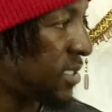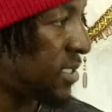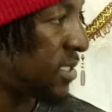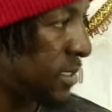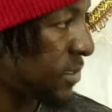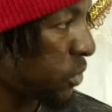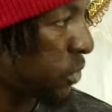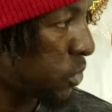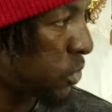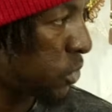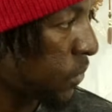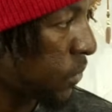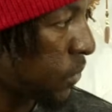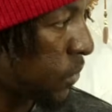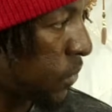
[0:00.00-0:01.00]
Yeah.
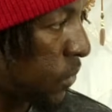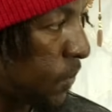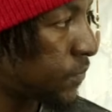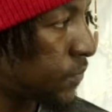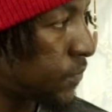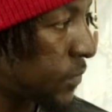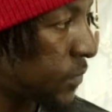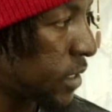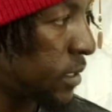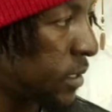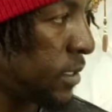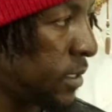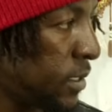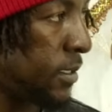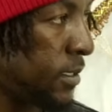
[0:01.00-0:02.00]
So these
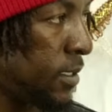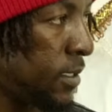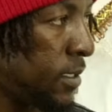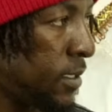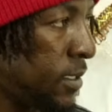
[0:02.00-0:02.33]
are some of the